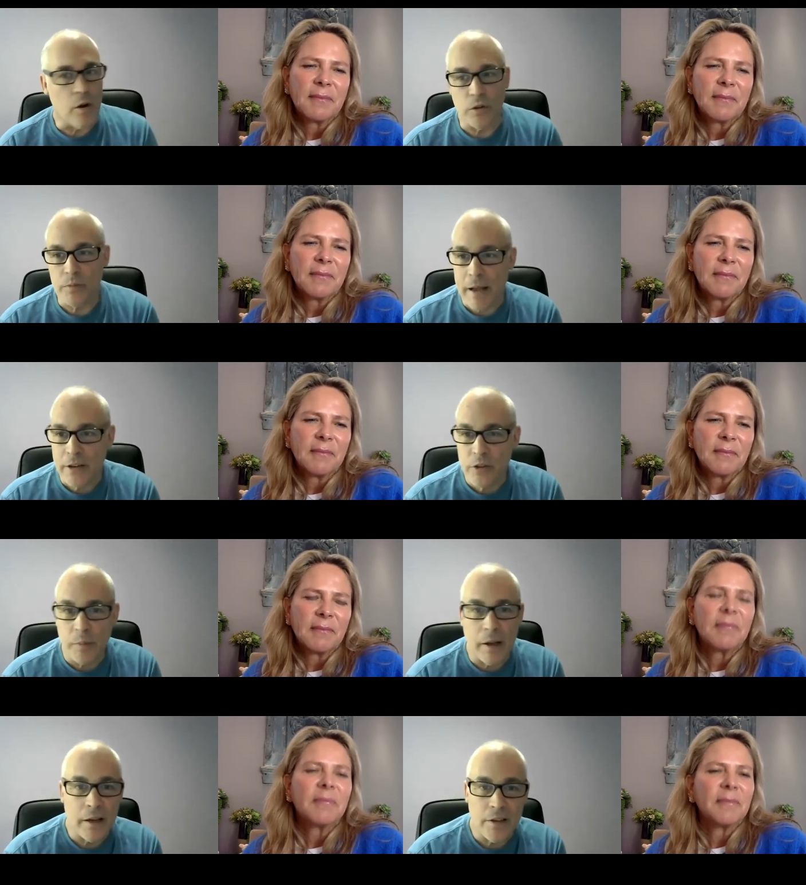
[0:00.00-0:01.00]
Speaker 1: host
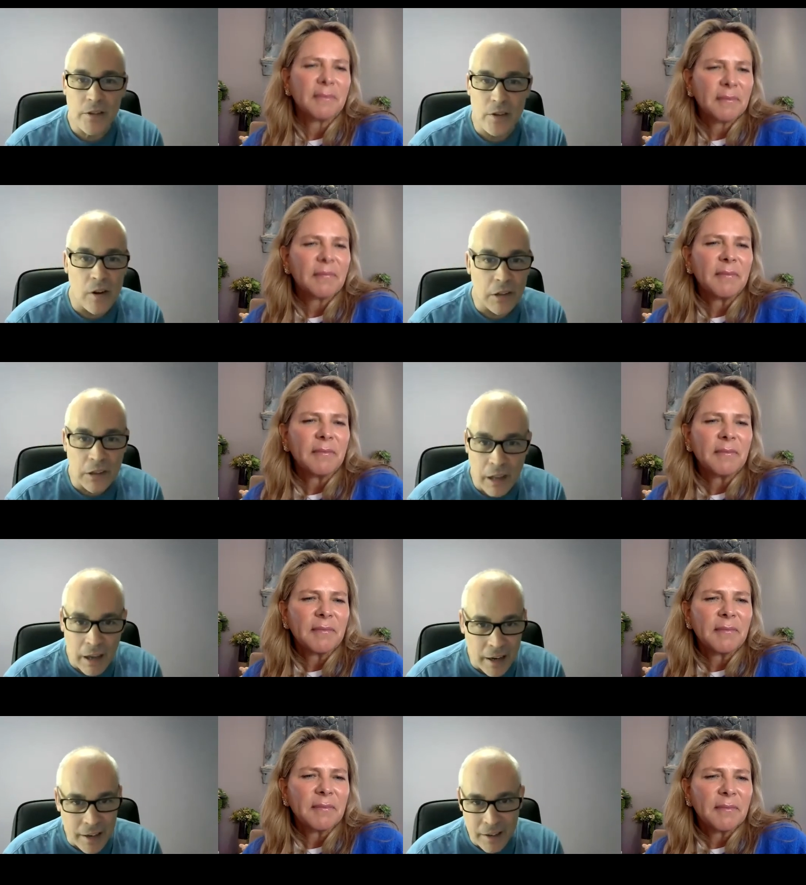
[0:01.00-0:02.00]
masterminds
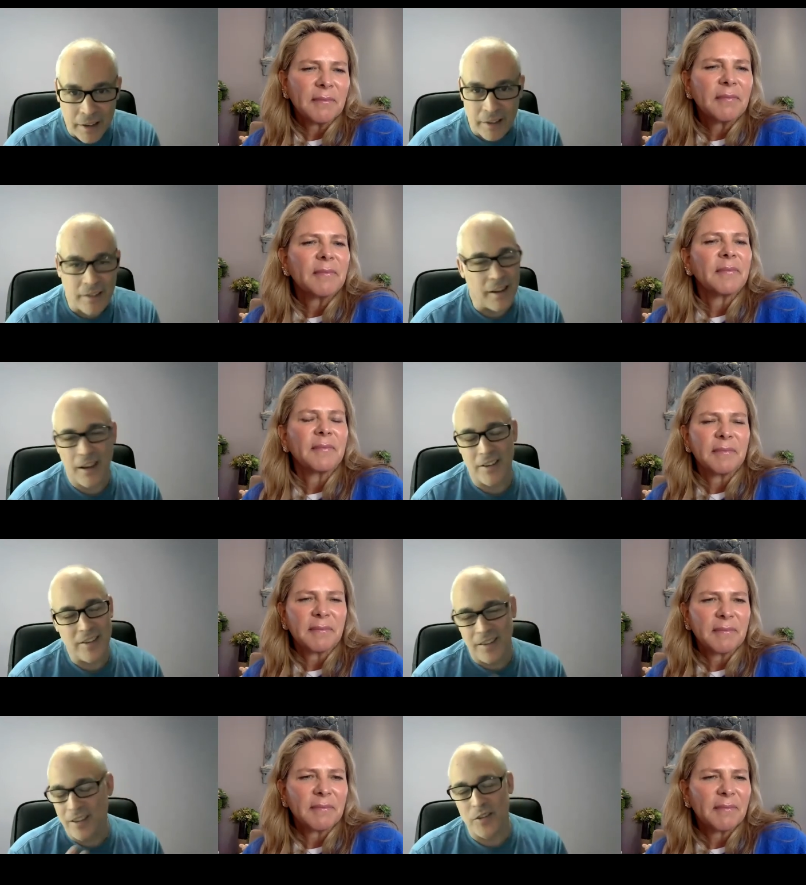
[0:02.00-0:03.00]
online and I
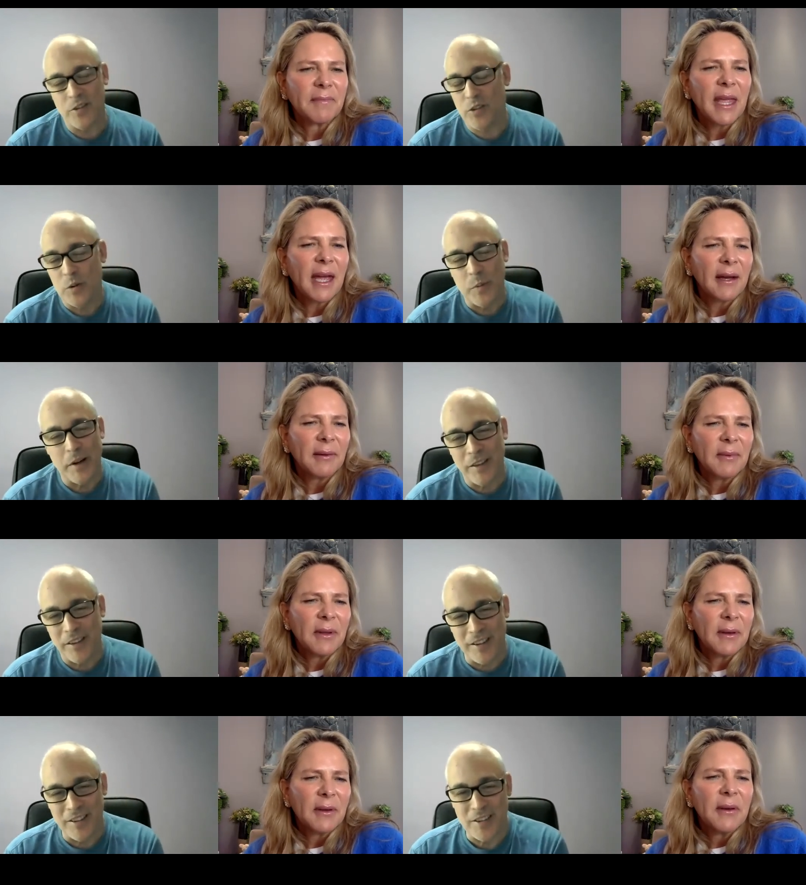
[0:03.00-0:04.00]
there's so yeah. many
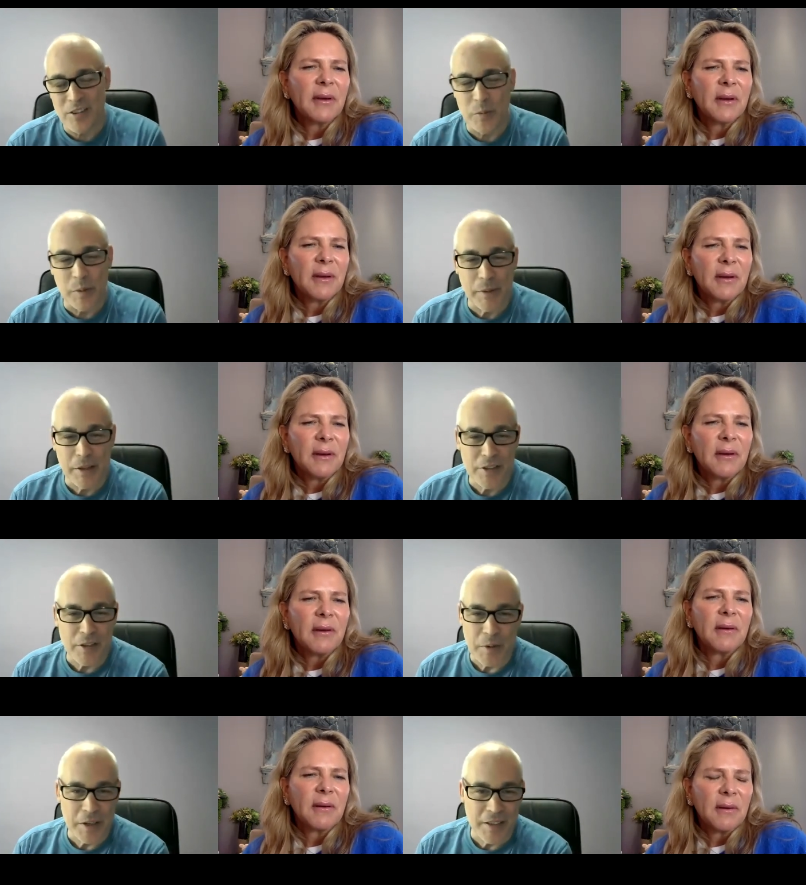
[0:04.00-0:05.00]
things and so many places I
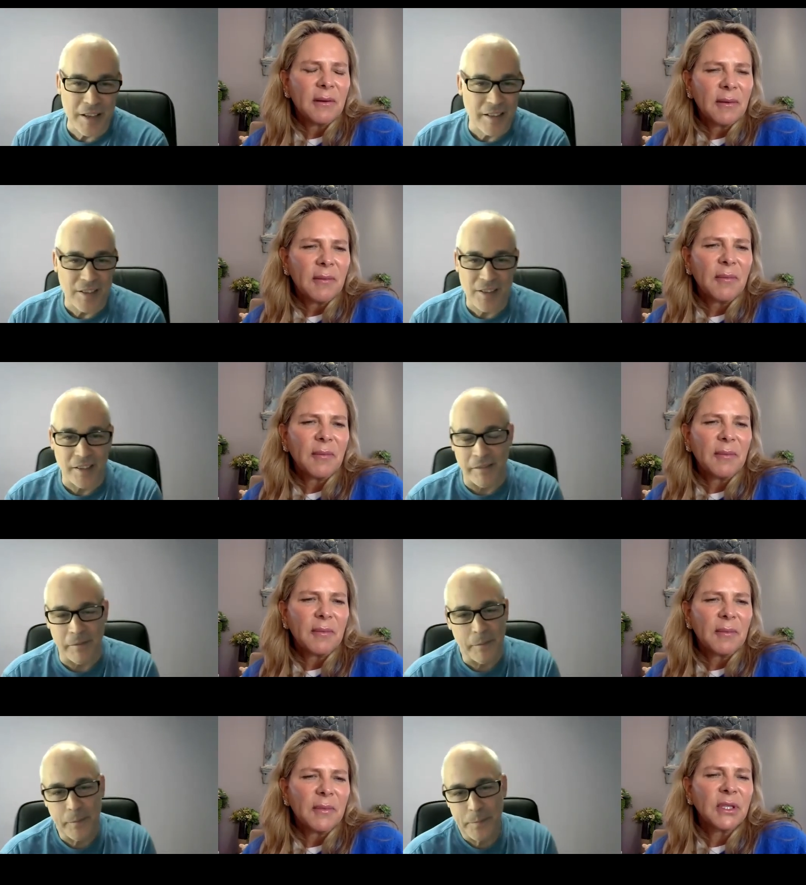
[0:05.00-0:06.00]
want to take this thing.
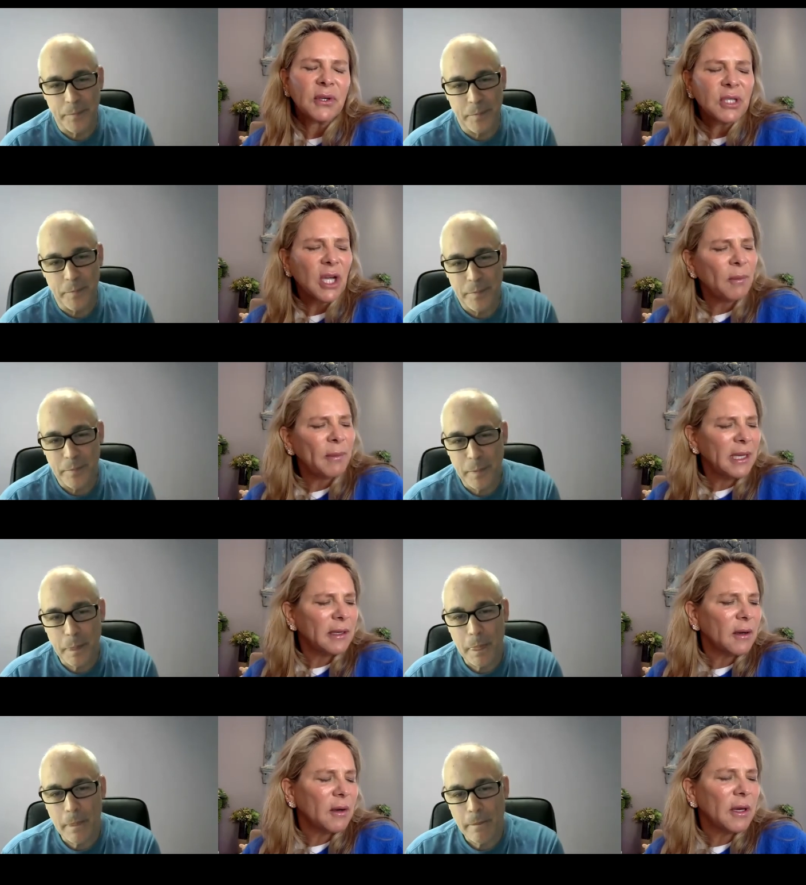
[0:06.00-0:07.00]
Speaker 2: So tell
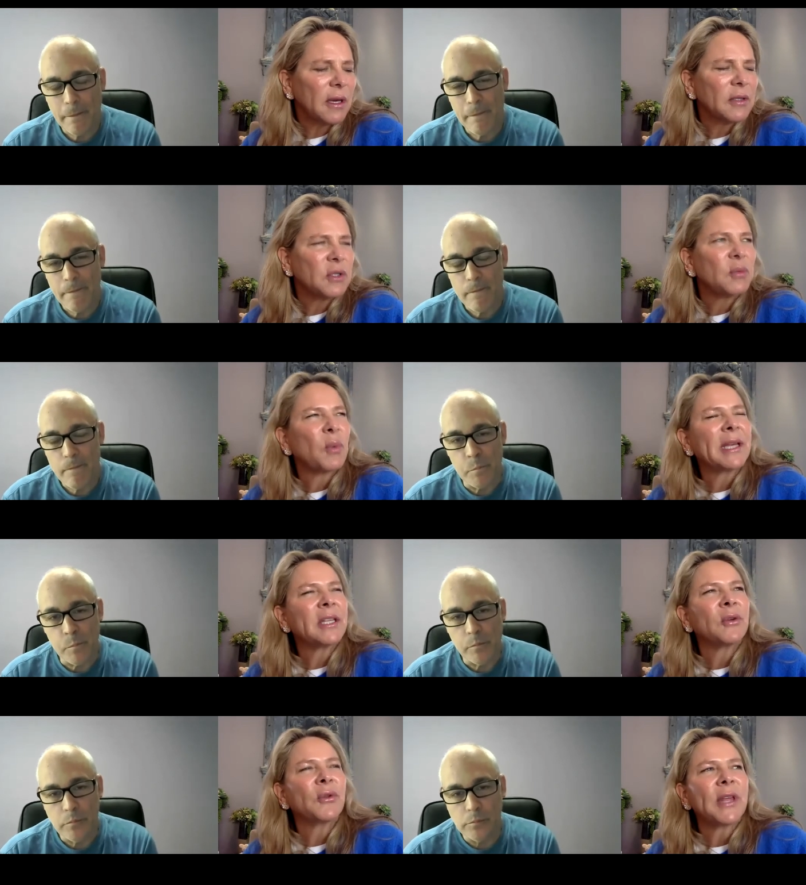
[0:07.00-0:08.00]
me when
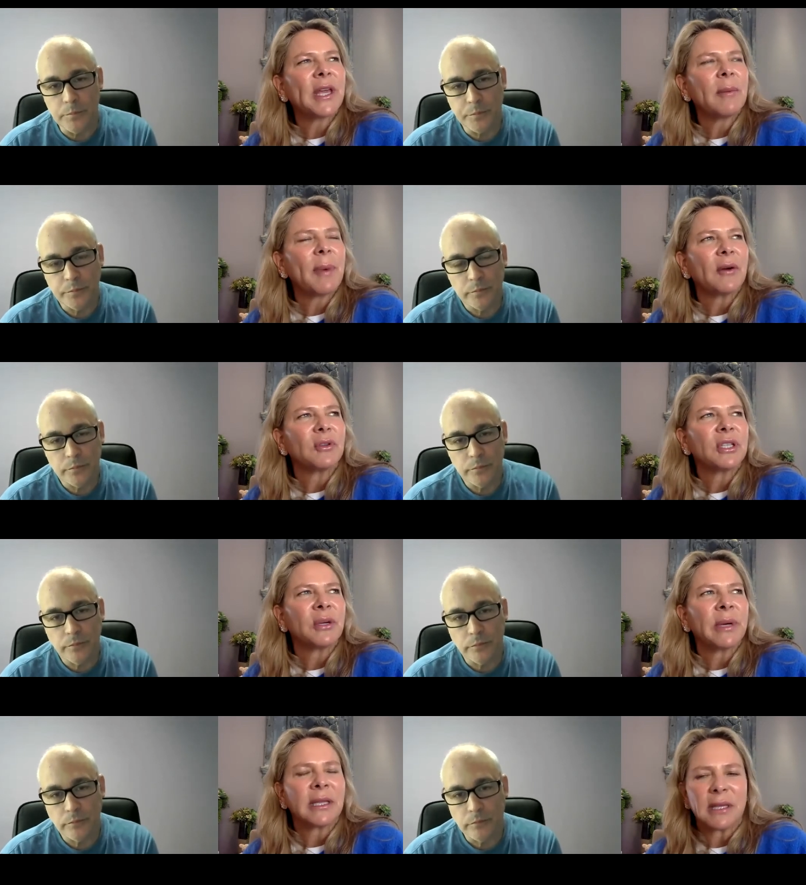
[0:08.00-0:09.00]
you think about
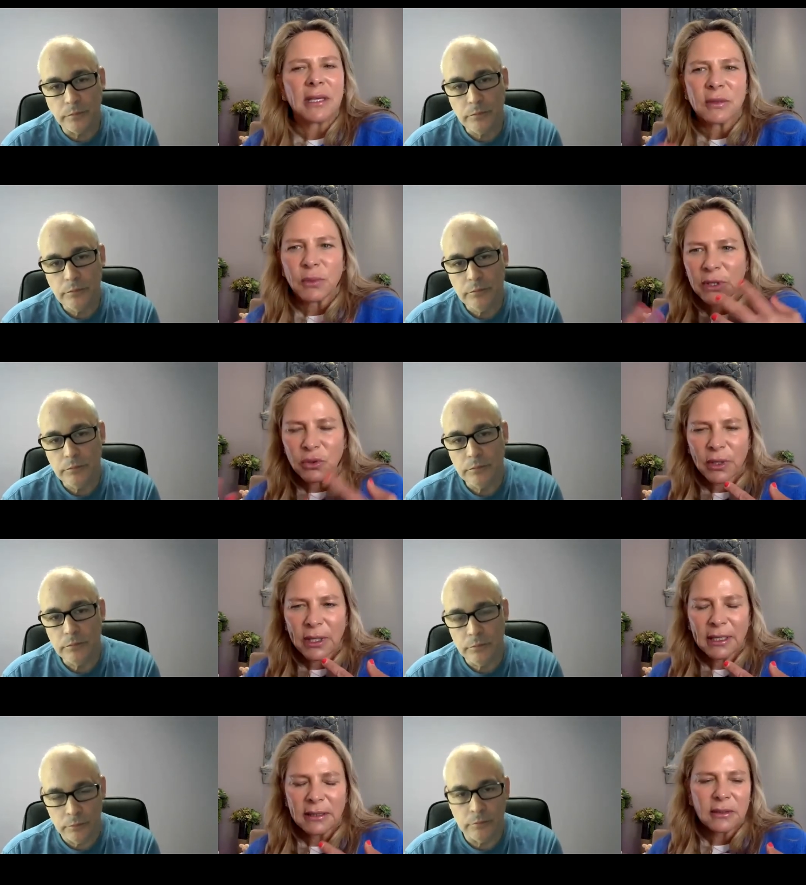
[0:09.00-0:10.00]
doing these
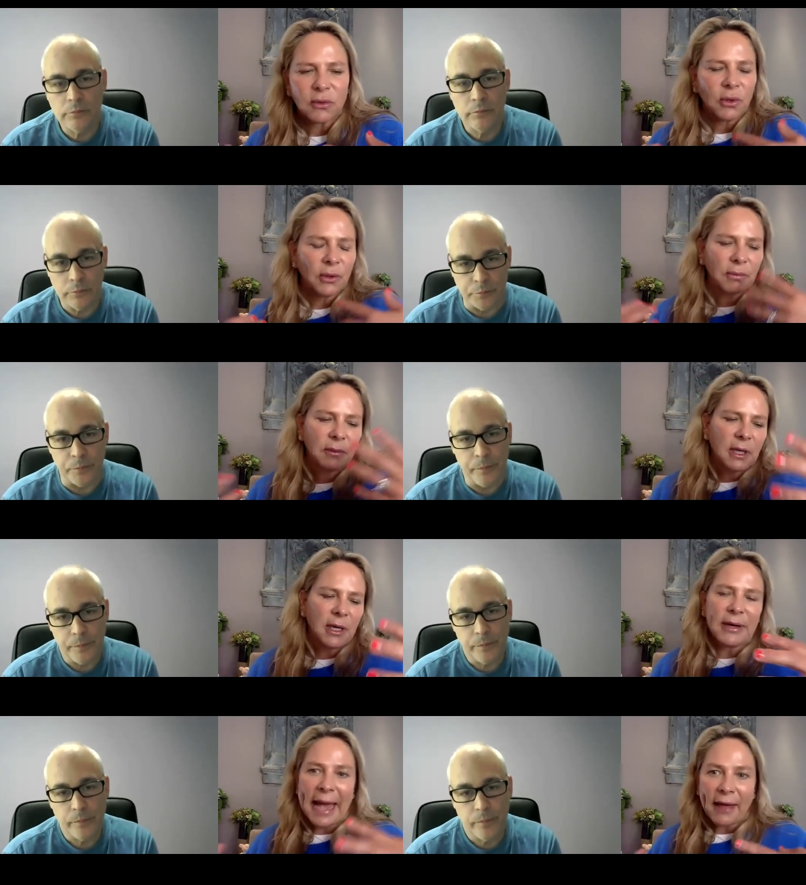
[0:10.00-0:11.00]
retreats or mm-hmm. you
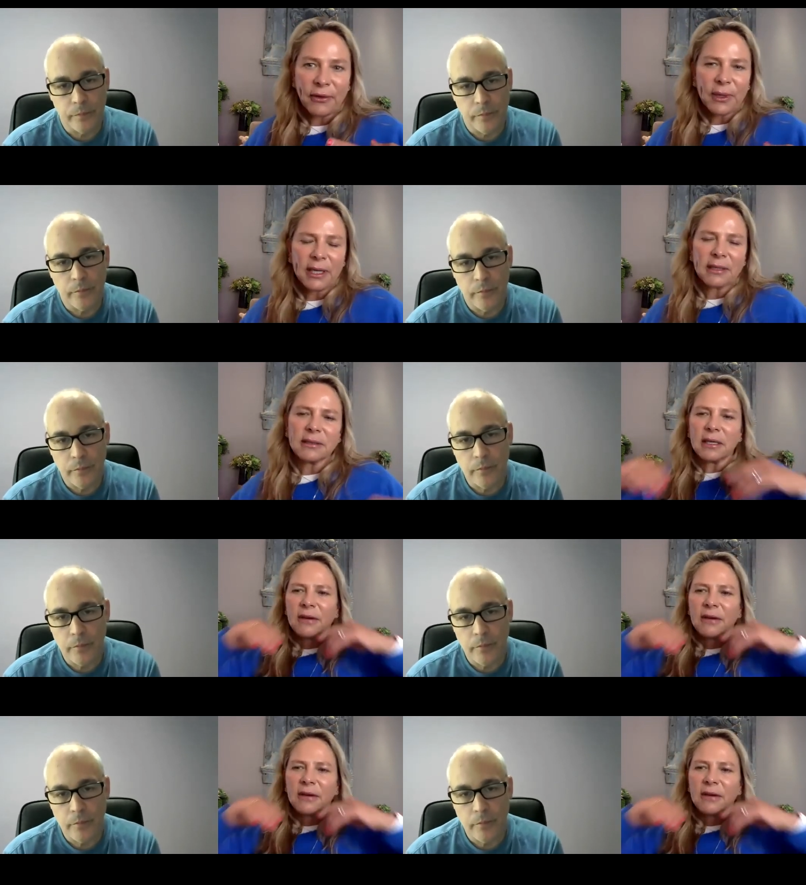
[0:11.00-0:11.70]
know gatherings